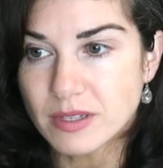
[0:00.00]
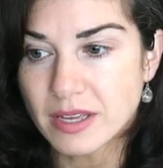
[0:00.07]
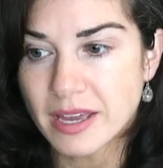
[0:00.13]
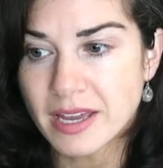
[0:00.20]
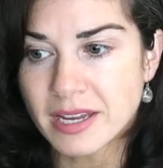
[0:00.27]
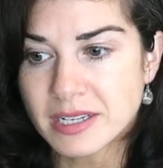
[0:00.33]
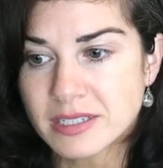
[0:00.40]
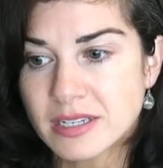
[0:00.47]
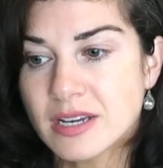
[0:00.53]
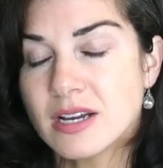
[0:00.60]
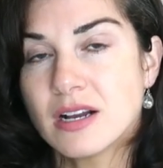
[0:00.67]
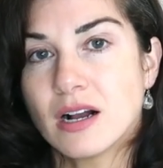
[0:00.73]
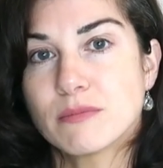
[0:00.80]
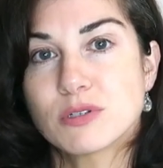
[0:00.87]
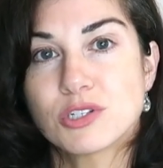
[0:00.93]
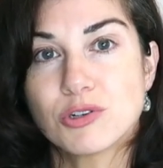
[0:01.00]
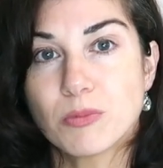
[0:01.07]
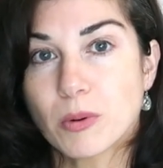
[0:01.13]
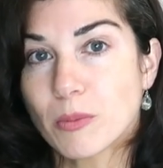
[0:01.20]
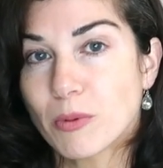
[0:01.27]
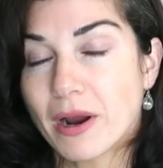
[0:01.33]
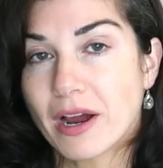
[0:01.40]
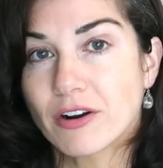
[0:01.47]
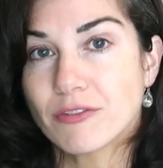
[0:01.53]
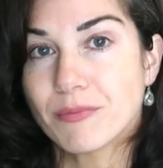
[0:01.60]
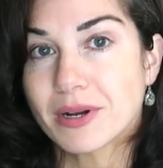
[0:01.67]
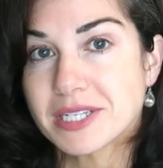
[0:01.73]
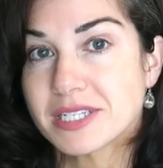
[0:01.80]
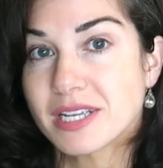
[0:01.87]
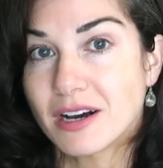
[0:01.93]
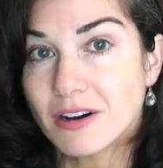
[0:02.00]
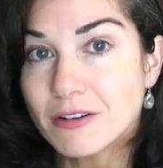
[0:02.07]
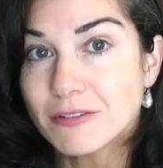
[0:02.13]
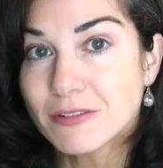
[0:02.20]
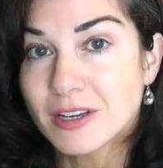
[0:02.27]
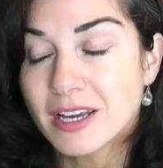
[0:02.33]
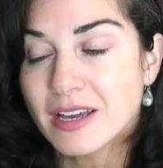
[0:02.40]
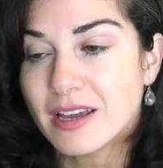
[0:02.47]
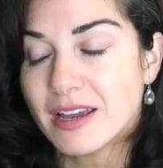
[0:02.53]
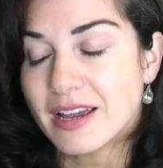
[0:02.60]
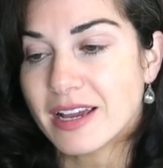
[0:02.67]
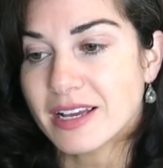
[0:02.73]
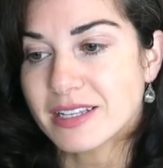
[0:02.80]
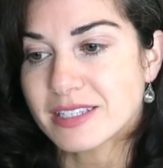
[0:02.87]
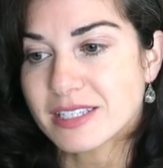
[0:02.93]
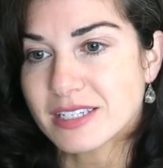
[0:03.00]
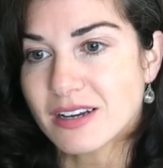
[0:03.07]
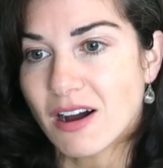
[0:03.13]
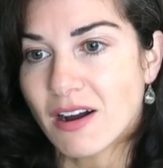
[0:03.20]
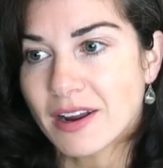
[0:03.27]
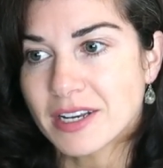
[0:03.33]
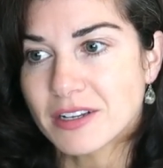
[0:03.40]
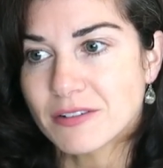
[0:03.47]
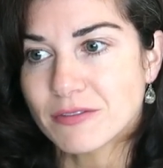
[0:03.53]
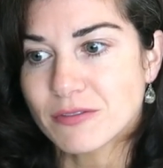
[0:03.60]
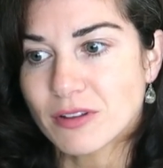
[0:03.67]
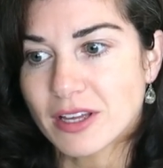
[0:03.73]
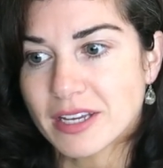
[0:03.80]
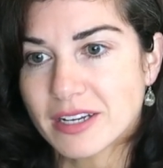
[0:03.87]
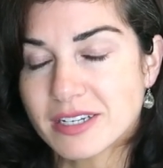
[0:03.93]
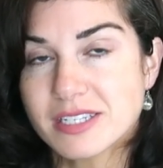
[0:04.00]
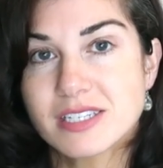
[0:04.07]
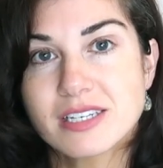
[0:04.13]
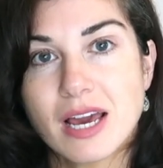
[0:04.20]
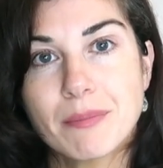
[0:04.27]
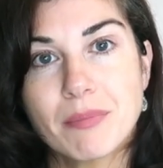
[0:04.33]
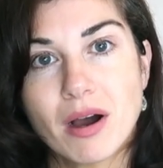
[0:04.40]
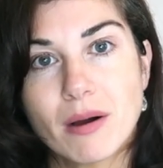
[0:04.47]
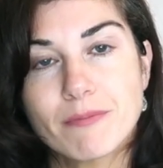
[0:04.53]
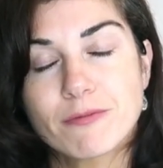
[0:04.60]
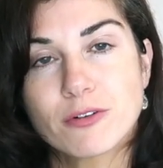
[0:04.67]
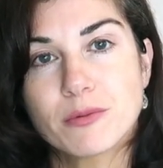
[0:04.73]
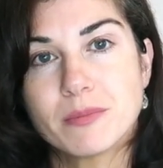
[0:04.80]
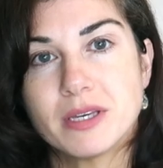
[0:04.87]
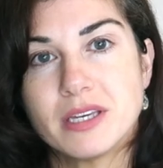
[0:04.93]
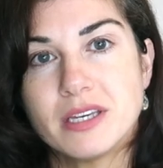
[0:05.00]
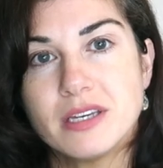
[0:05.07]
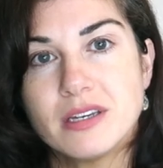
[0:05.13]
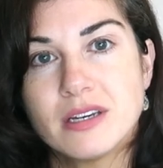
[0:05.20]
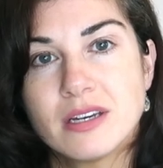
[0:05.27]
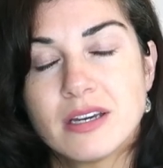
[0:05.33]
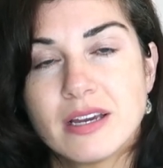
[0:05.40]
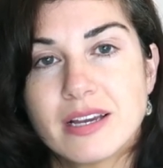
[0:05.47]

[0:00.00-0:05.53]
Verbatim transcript: And I'm super proud of myself it's kind of like a step up for me.